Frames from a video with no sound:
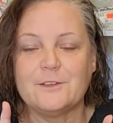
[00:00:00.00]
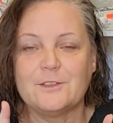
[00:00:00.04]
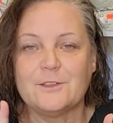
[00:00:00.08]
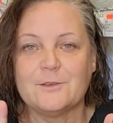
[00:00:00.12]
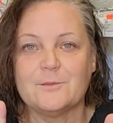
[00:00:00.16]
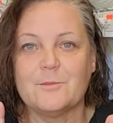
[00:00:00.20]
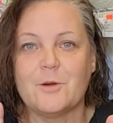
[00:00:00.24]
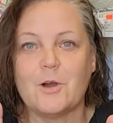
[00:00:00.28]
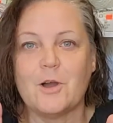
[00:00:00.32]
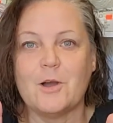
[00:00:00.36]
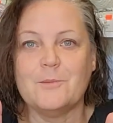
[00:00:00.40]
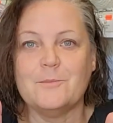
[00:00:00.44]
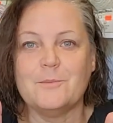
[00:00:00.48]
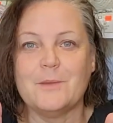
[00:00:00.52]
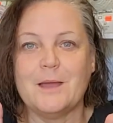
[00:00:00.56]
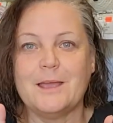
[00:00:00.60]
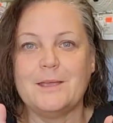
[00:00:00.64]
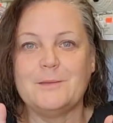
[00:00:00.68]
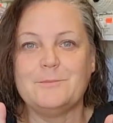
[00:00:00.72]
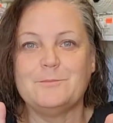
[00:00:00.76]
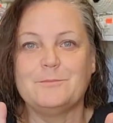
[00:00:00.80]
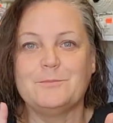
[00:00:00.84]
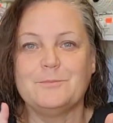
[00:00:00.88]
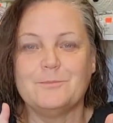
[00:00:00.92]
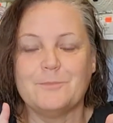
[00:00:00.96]
of them on
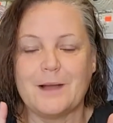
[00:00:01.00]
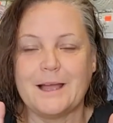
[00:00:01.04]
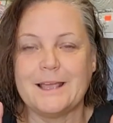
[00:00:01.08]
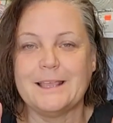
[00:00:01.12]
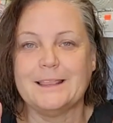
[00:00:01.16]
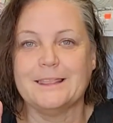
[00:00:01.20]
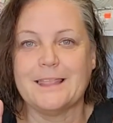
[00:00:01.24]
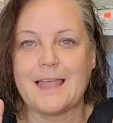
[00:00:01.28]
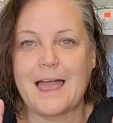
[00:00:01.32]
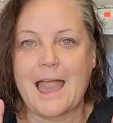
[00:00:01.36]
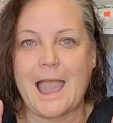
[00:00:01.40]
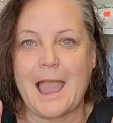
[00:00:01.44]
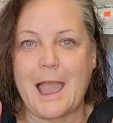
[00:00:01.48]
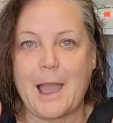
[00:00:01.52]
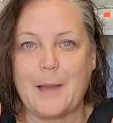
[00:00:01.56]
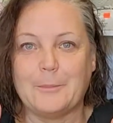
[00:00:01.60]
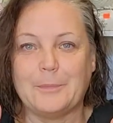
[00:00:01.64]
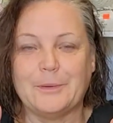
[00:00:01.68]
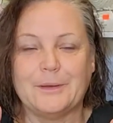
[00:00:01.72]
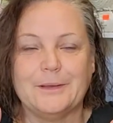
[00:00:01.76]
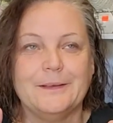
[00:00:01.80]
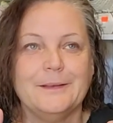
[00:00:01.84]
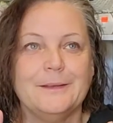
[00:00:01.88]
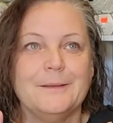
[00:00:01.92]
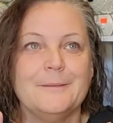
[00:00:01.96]
my lap.